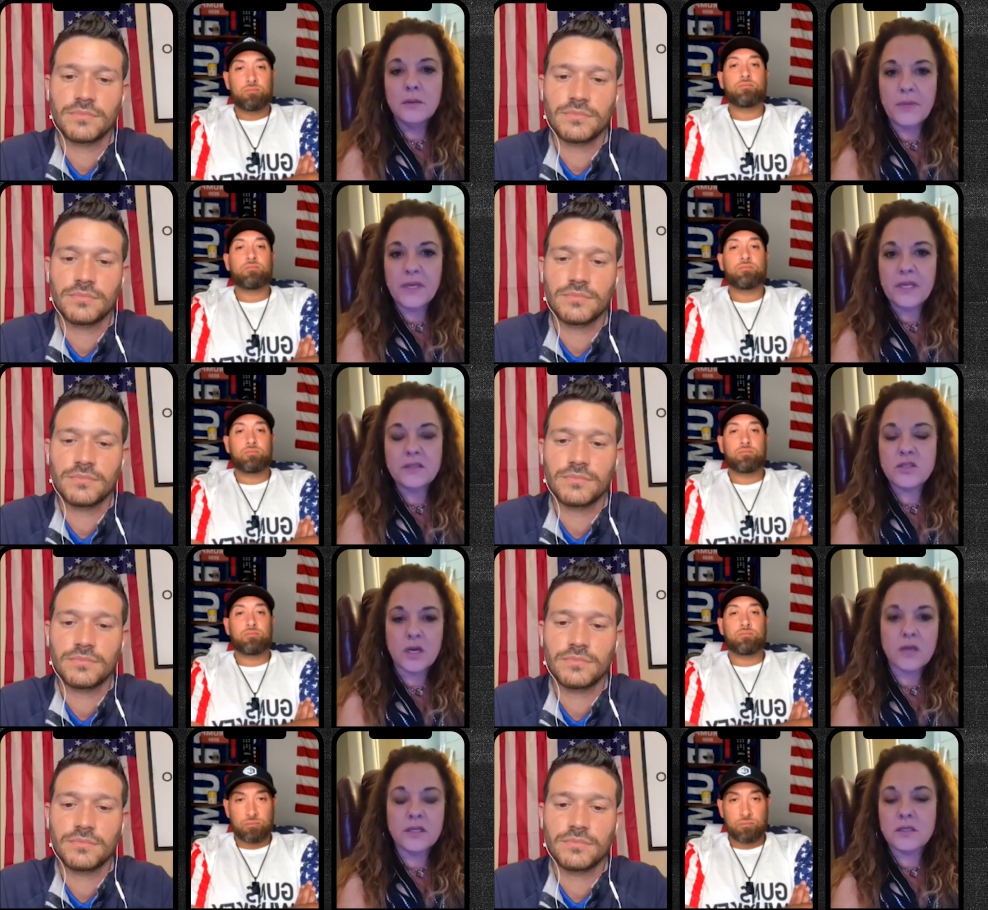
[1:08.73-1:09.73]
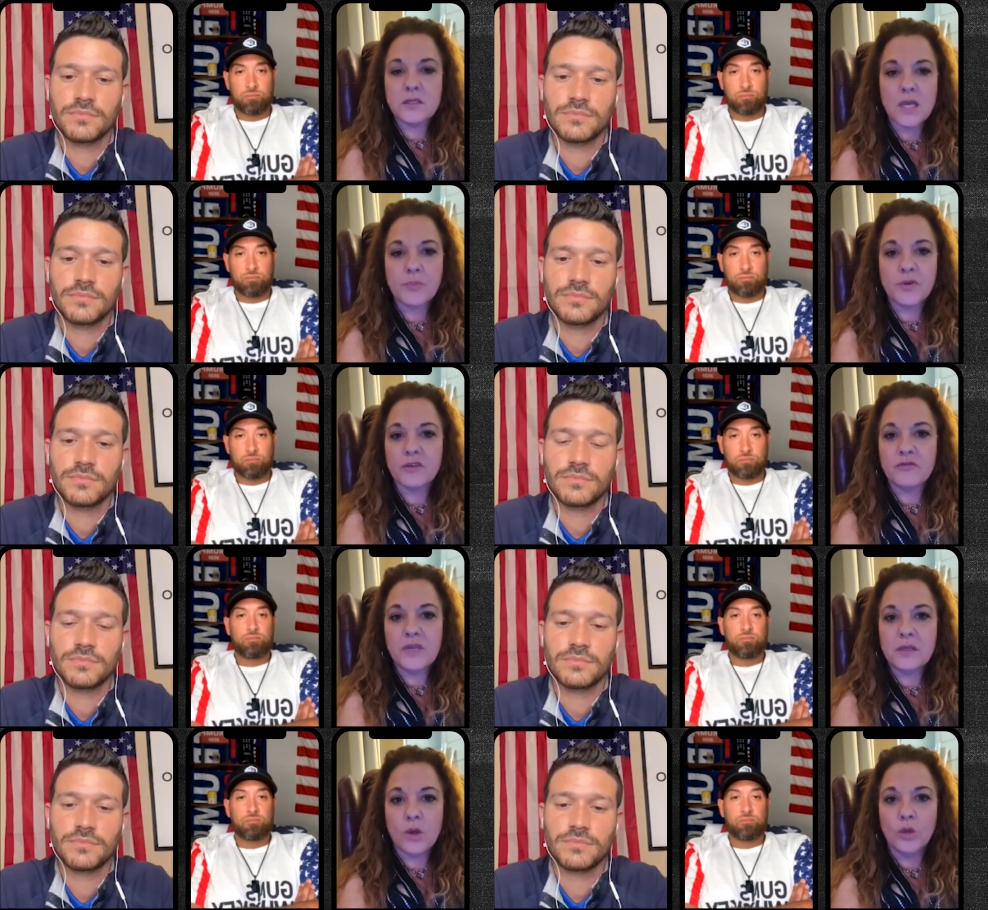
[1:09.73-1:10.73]
Speaker 1: but and started stomping her
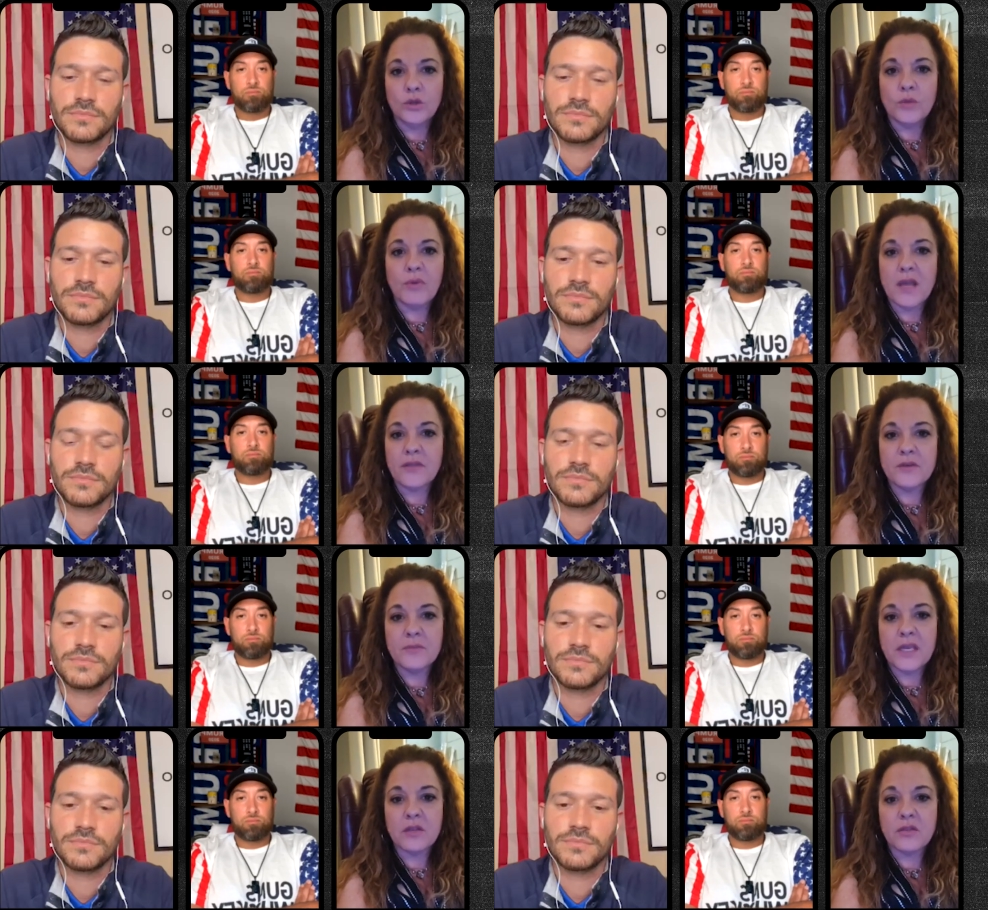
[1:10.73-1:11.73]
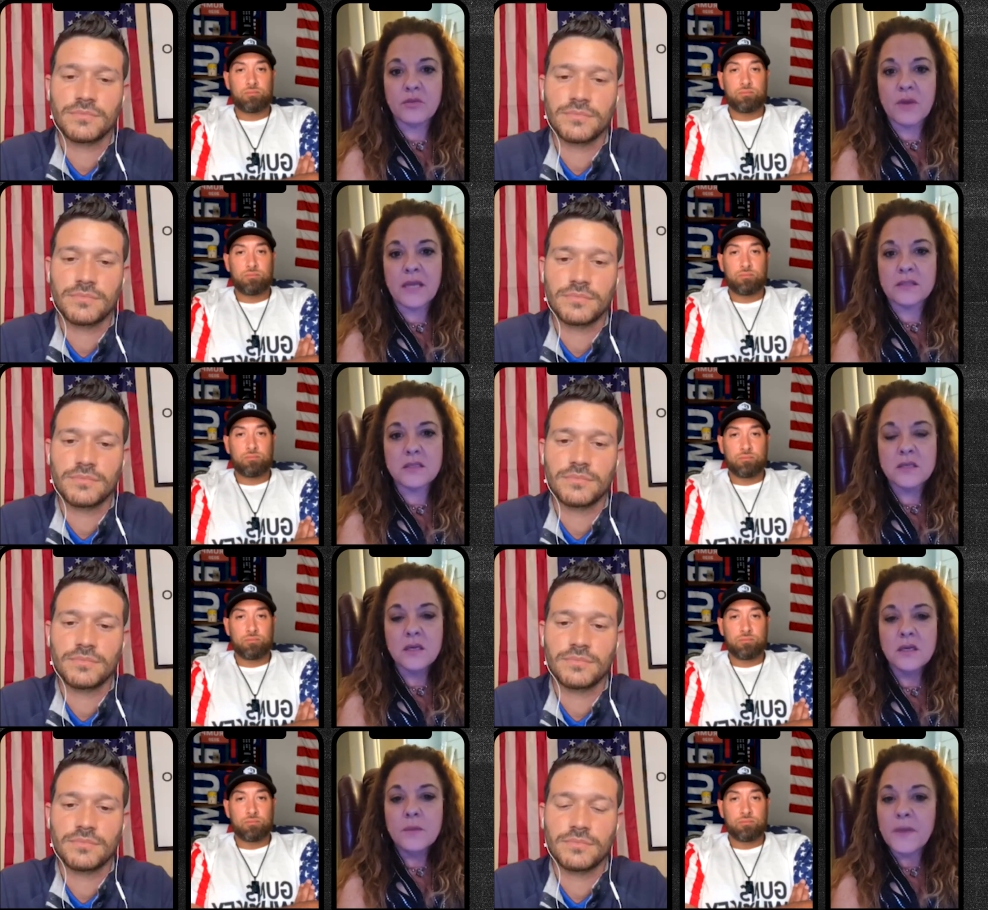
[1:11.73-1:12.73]
feet and holding her breath and making threats
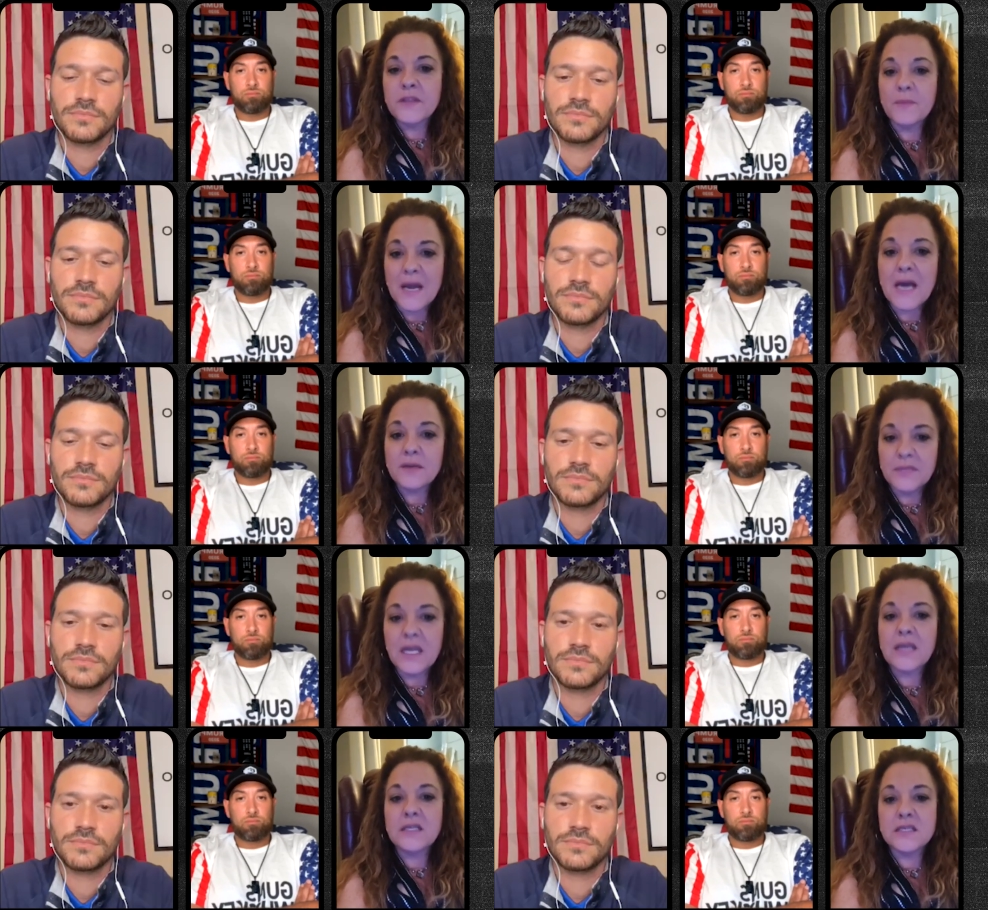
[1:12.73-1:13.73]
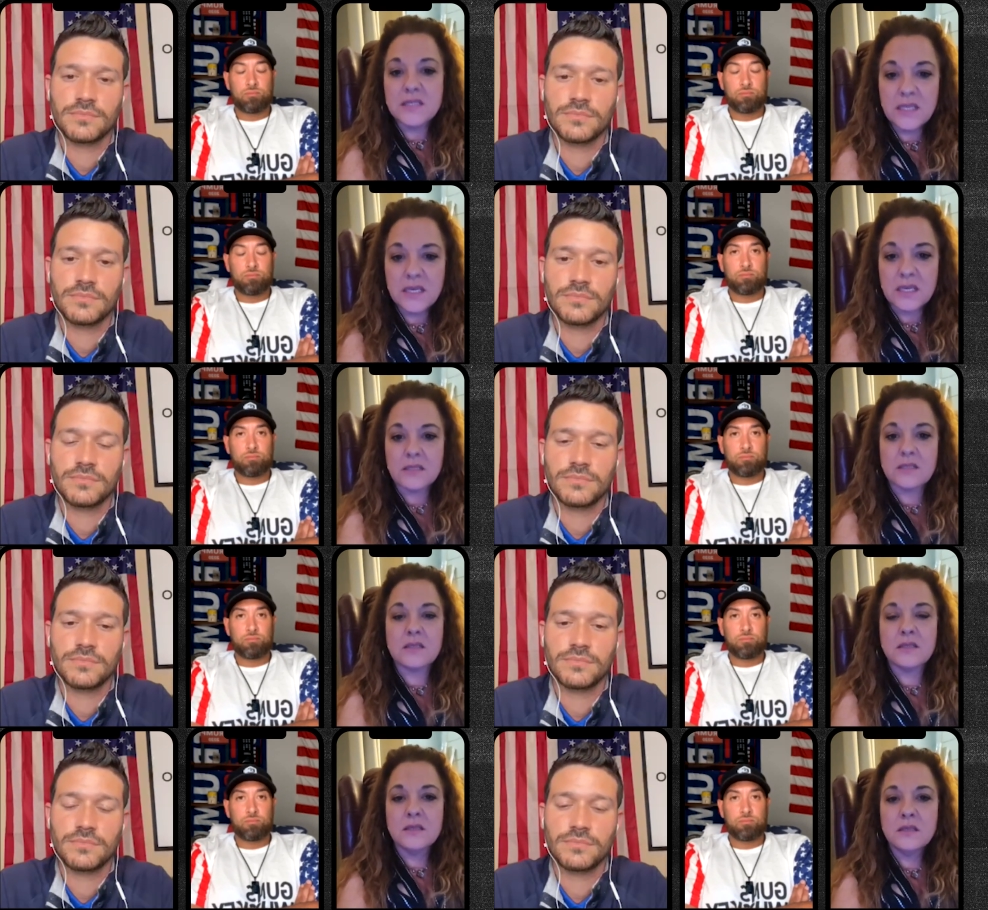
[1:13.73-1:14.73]
but the bottom line is
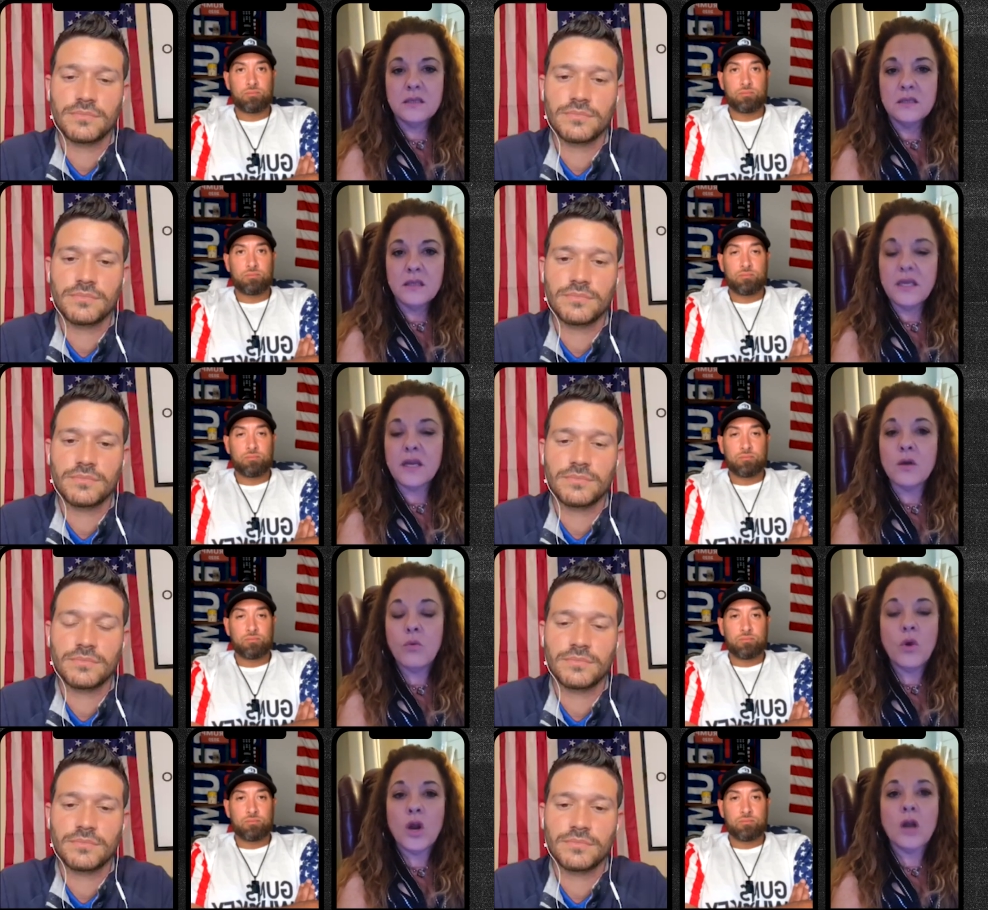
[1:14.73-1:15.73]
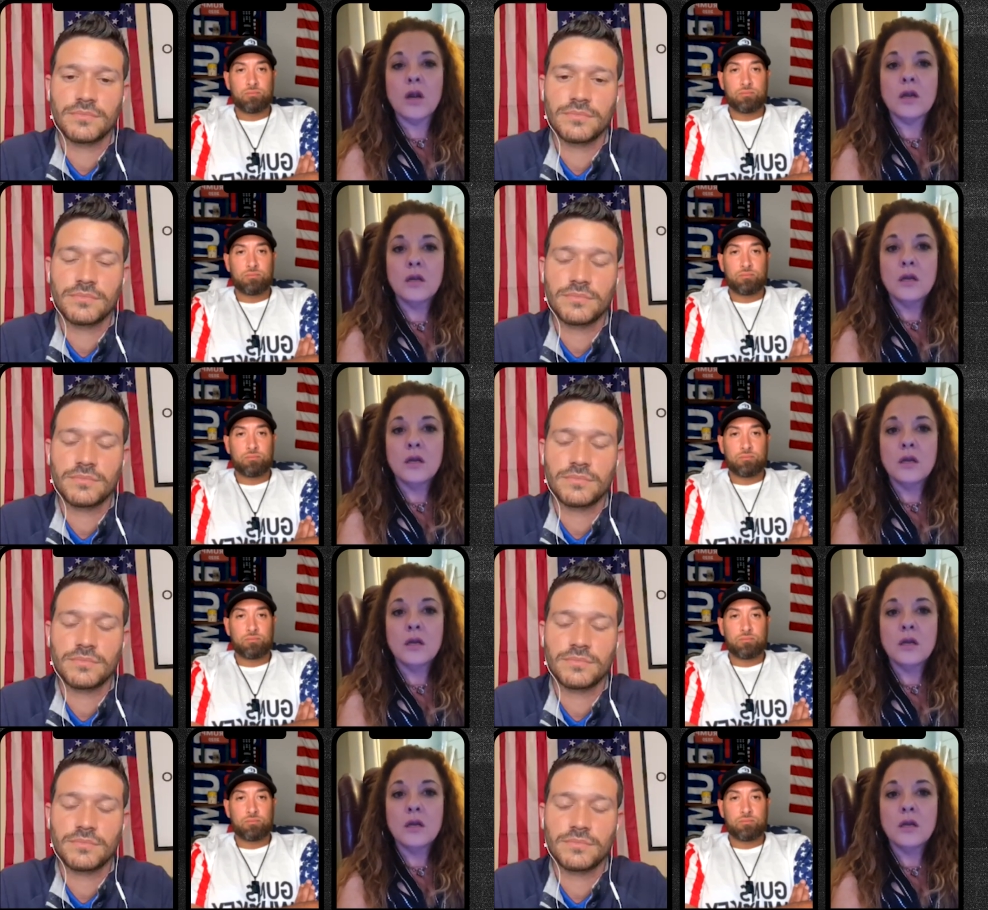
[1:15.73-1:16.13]
this there were